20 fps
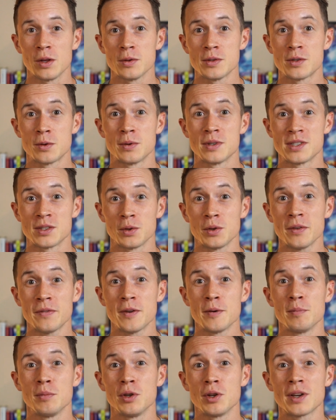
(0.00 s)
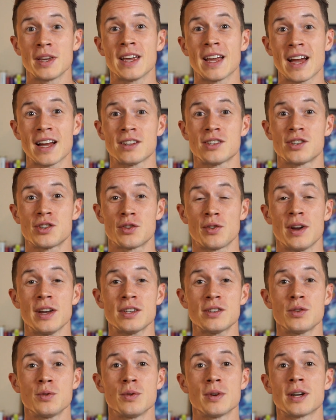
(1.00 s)
it was a result of him looking at
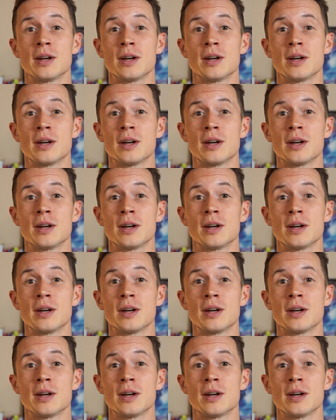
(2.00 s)
stress through a